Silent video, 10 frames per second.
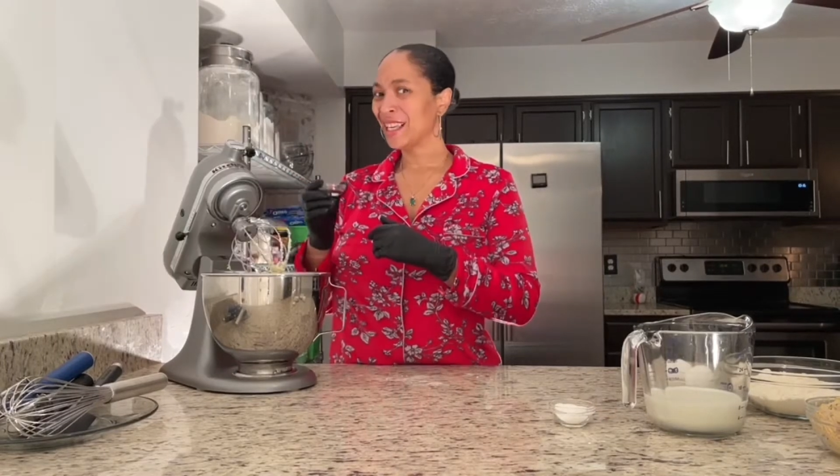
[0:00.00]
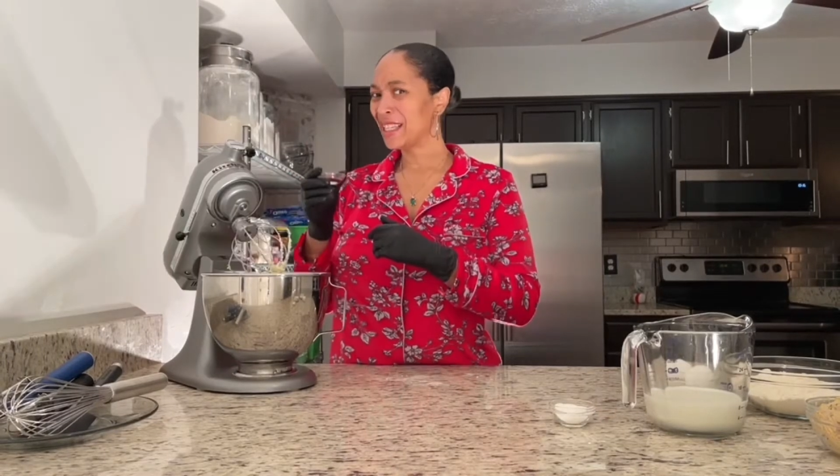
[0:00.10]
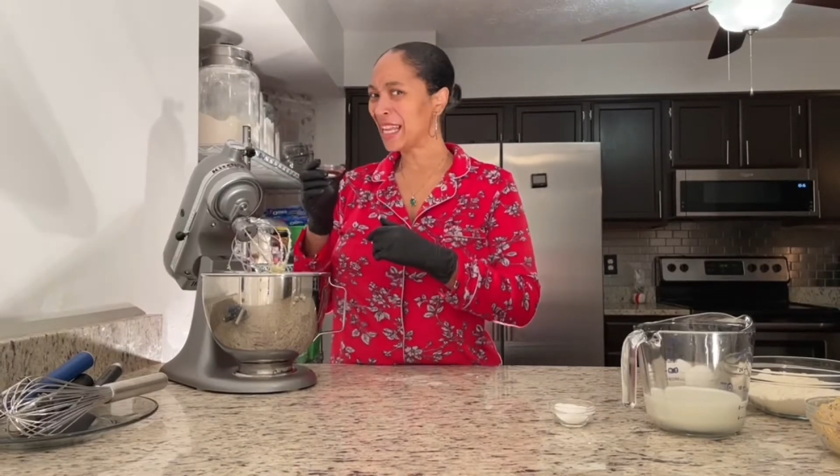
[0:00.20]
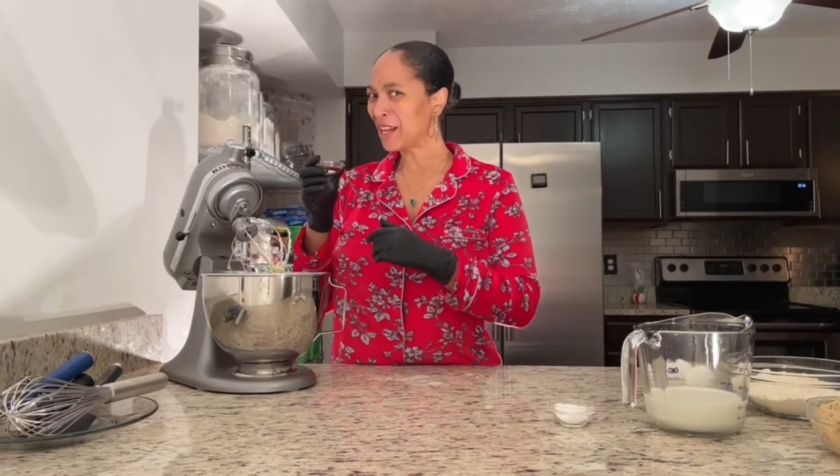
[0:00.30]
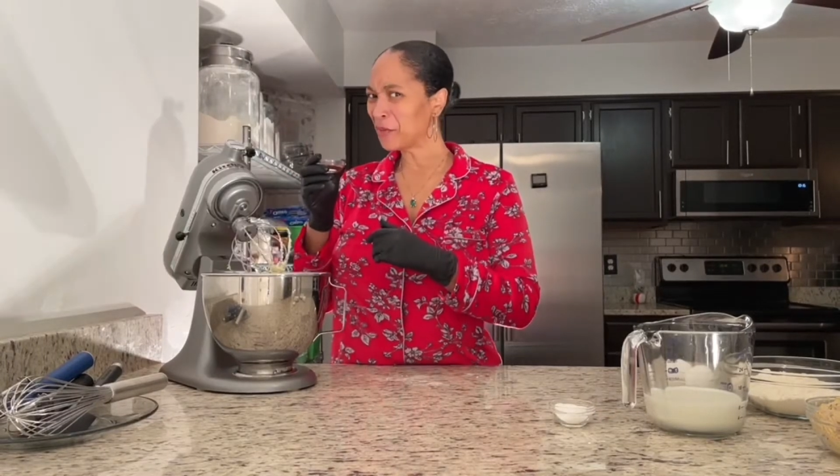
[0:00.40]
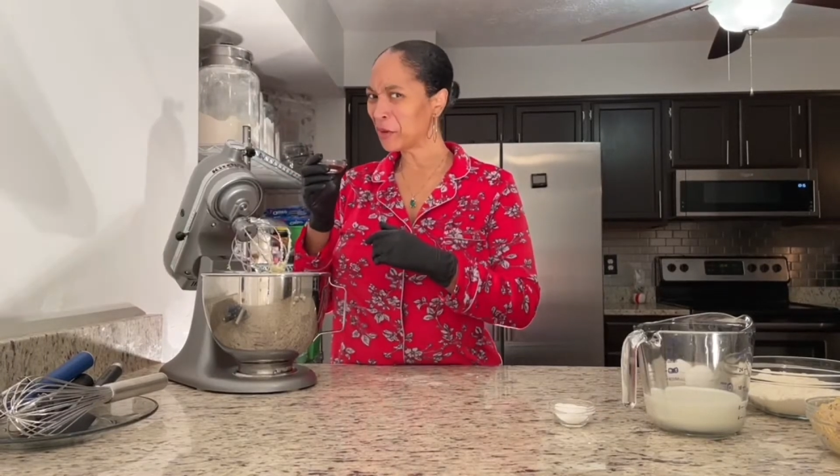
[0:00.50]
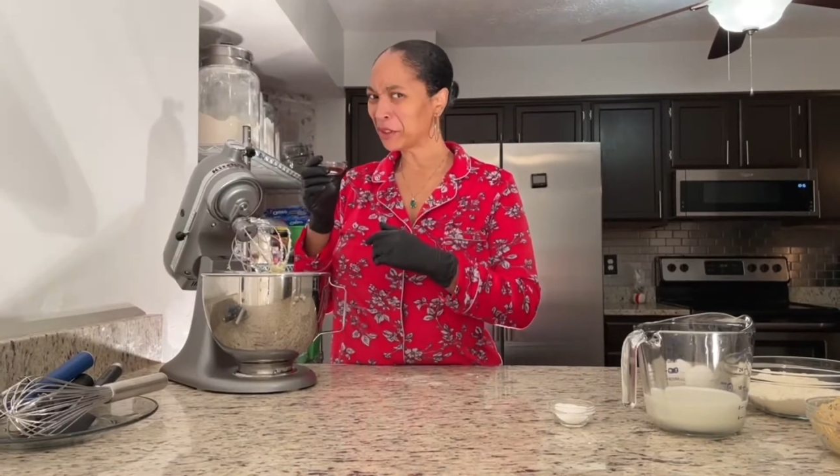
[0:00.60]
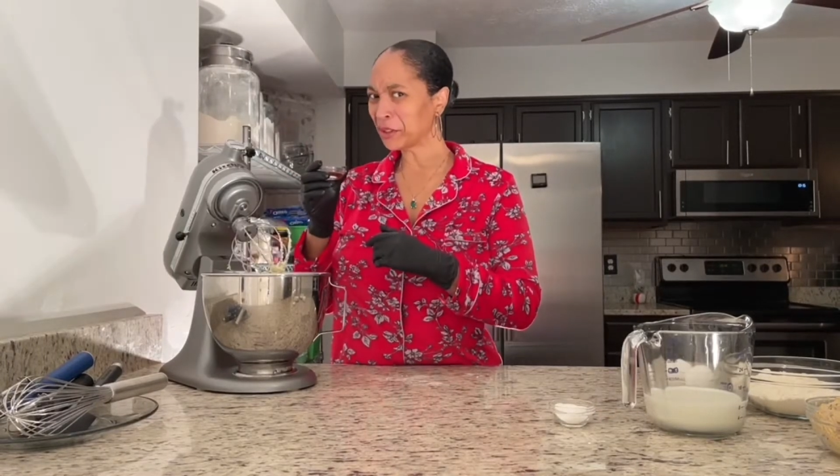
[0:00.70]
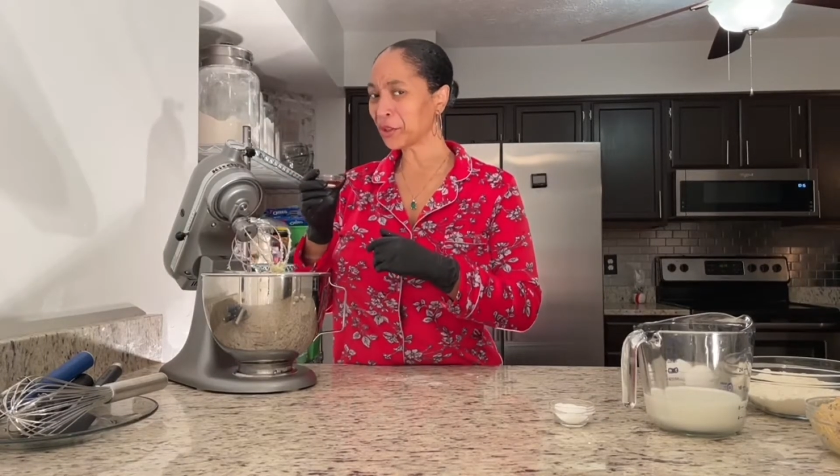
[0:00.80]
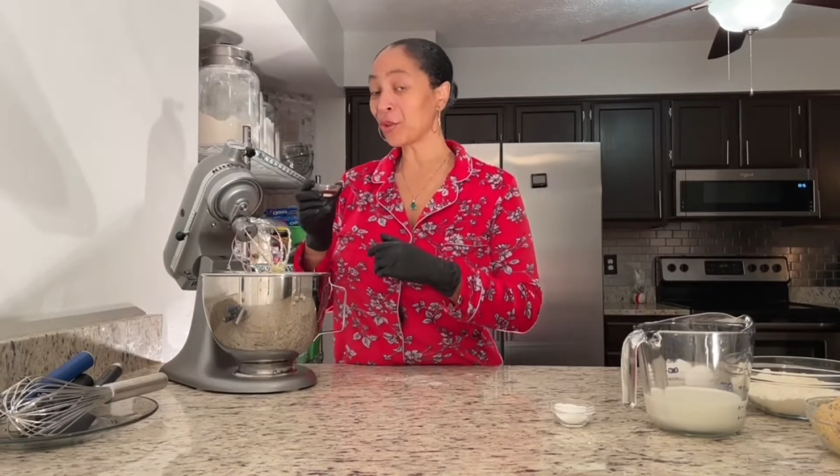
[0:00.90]
Now for
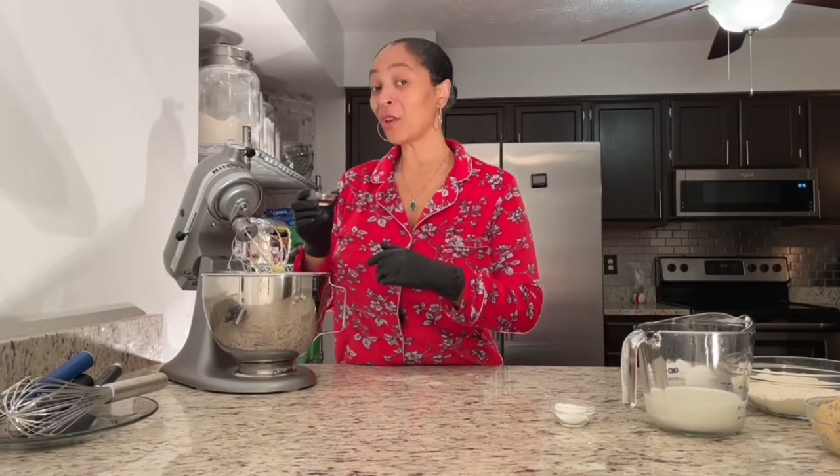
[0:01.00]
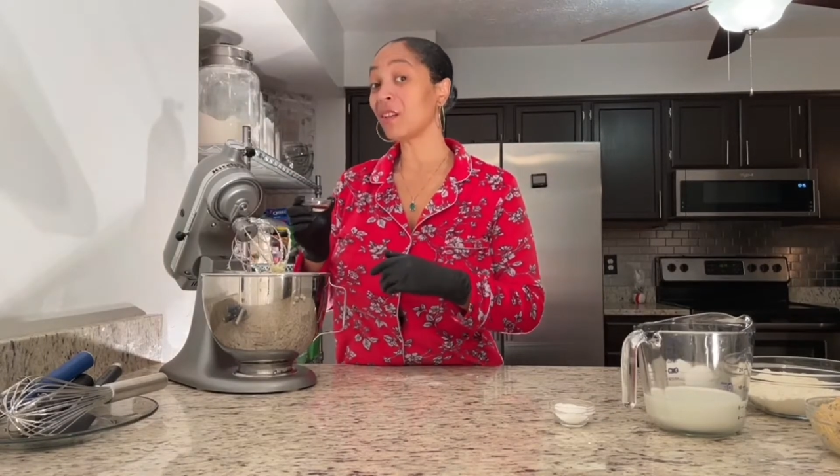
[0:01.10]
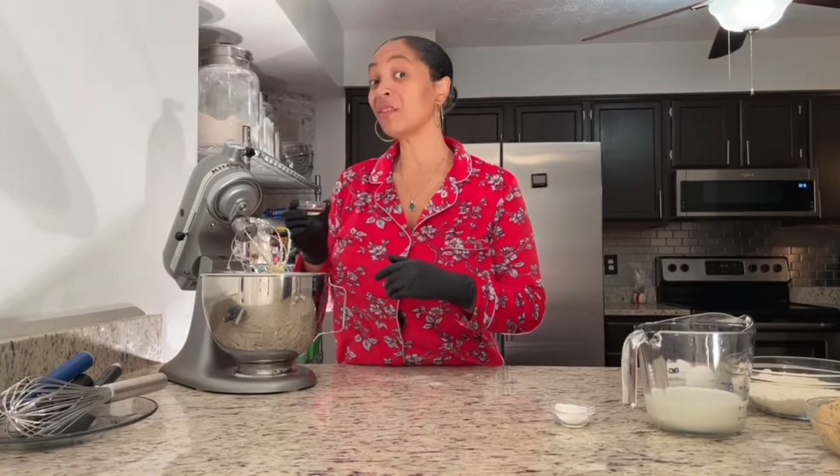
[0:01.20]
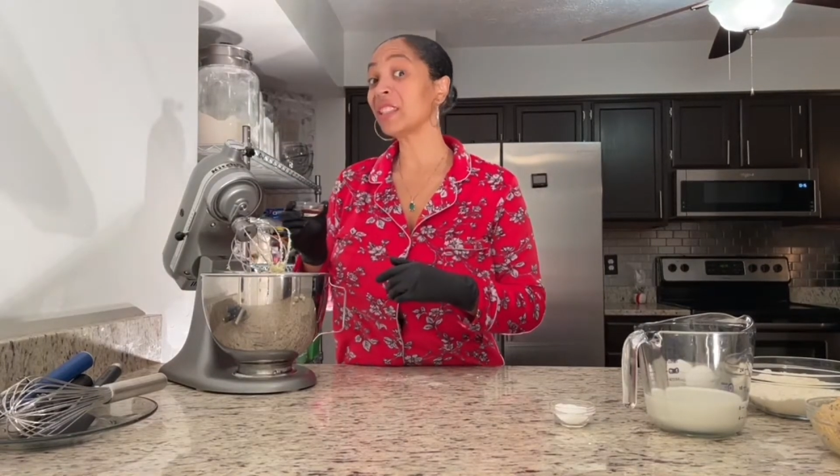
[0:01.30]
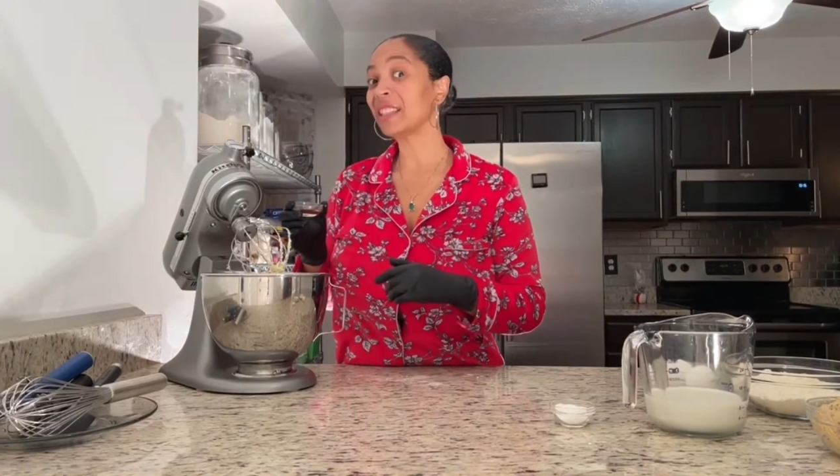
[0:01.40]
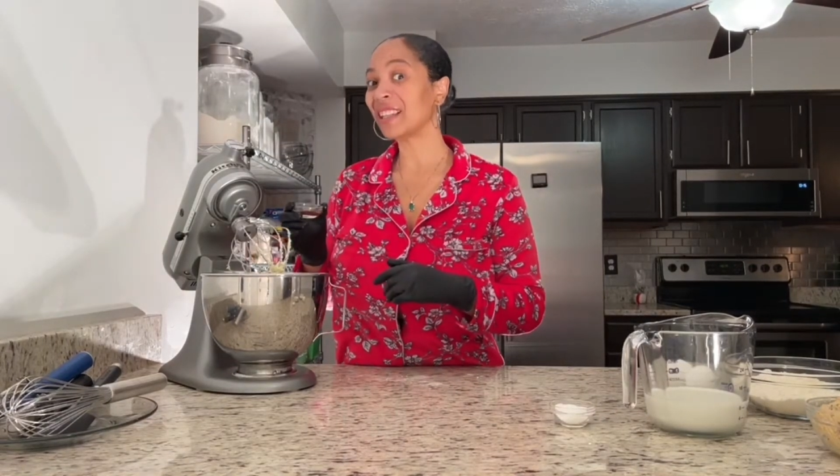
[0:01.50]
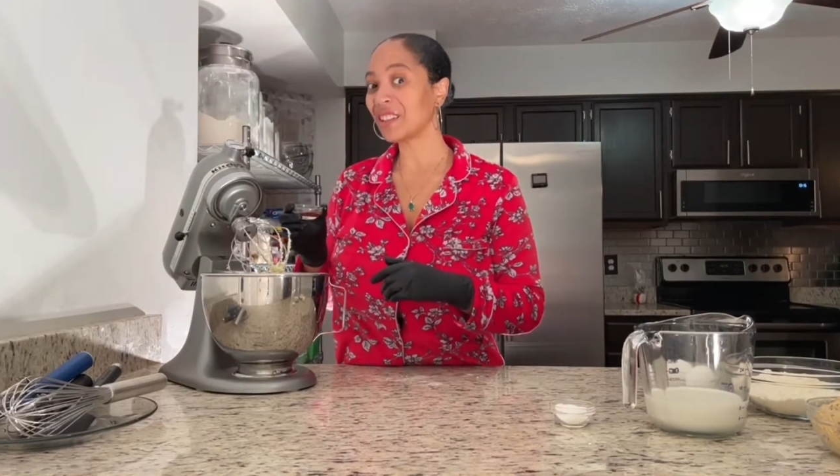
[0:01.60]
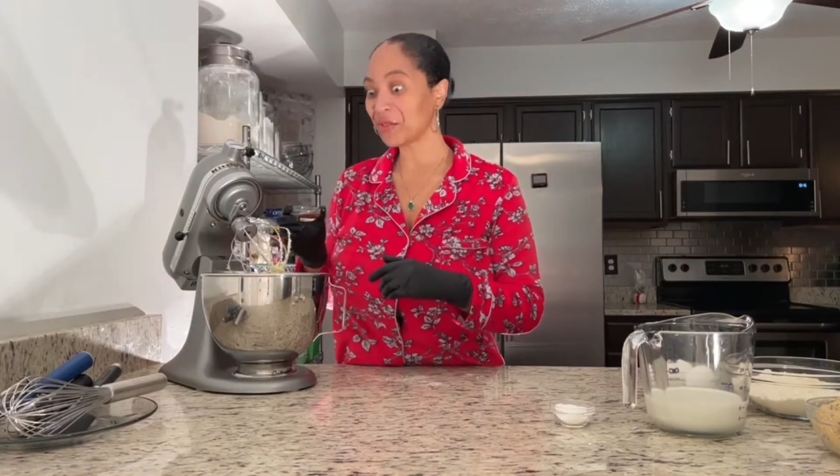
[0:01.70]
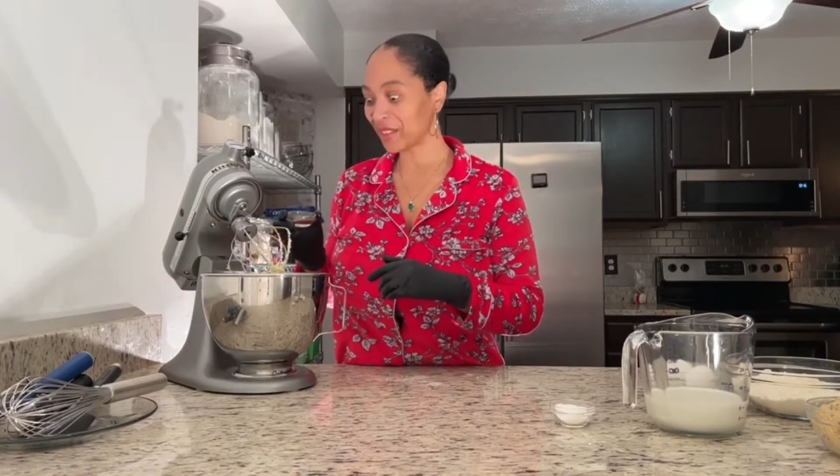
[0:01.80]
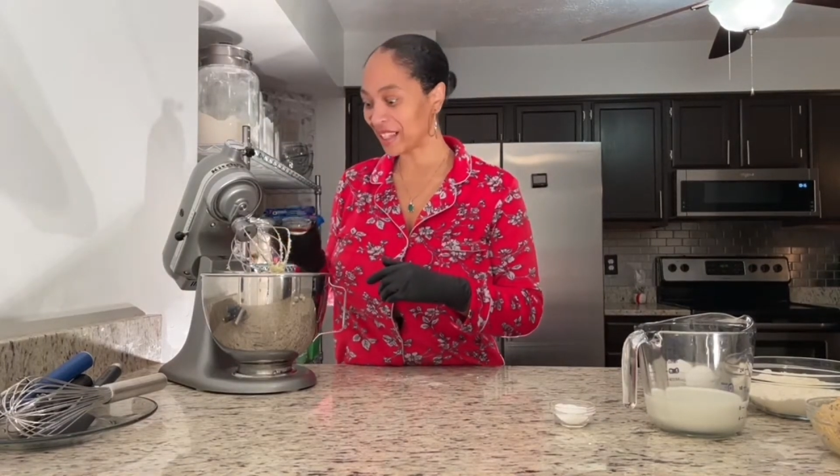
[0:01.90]
a little
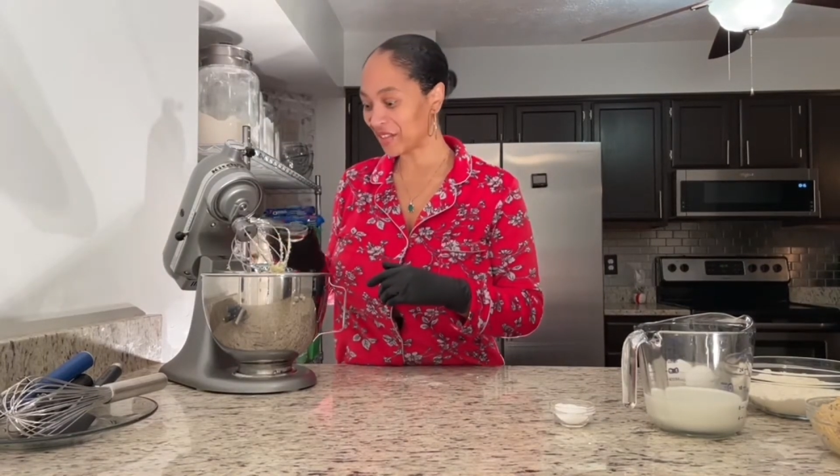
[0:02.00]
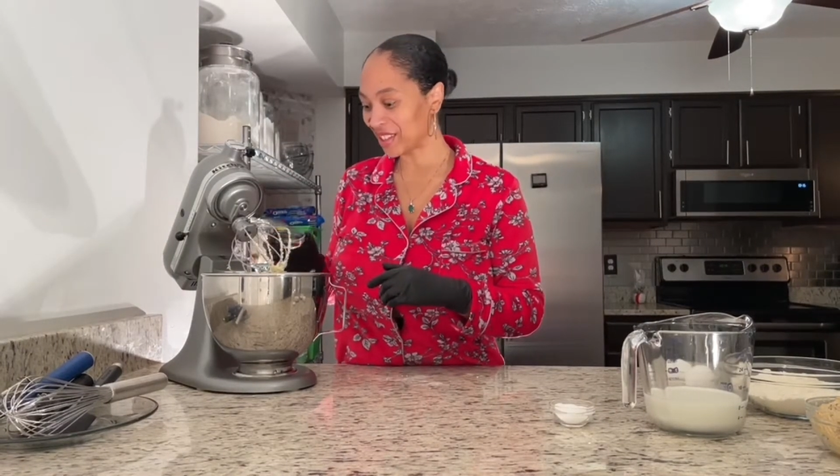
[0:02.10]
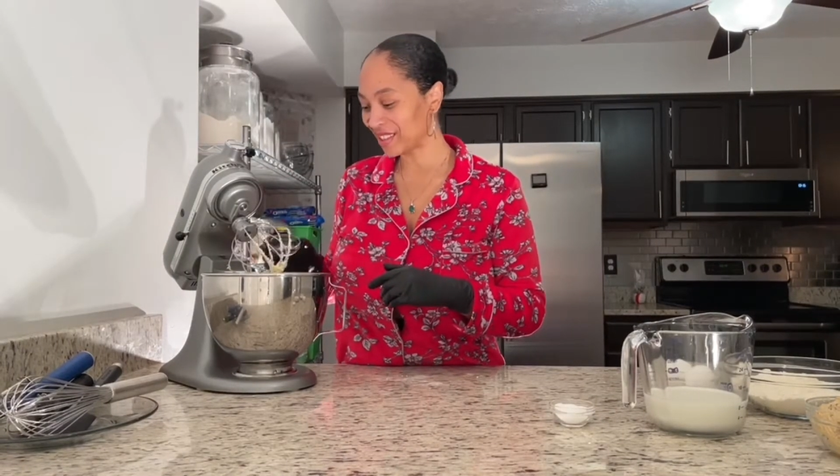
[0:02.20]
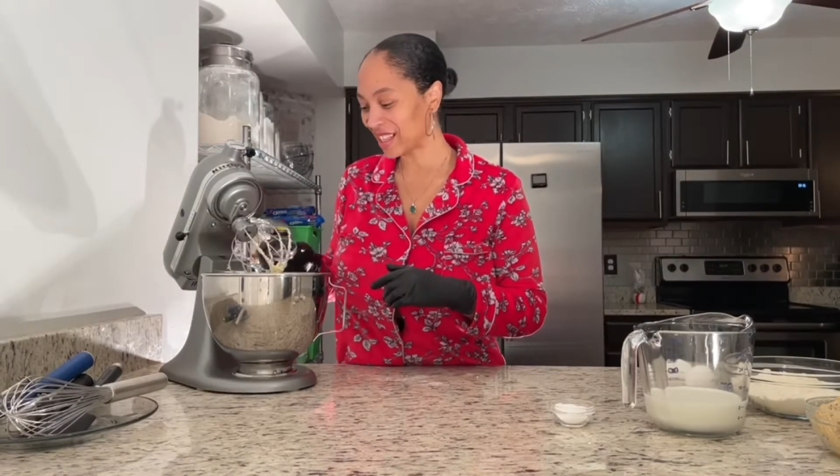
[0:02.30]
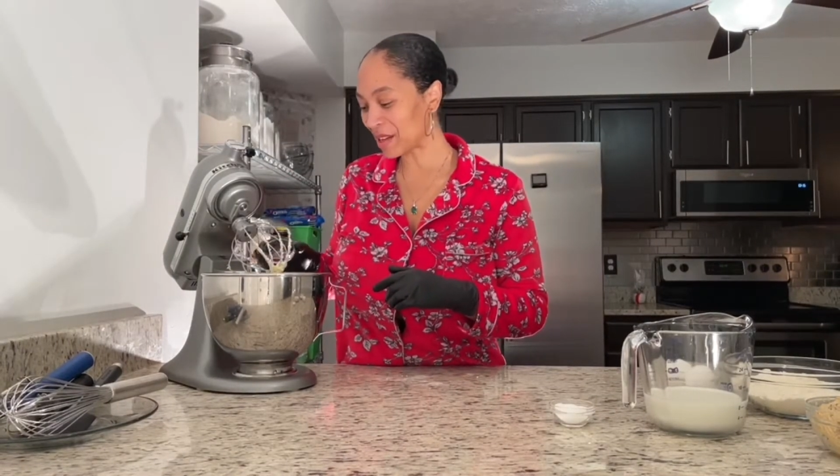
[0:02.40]
vanilla flavor.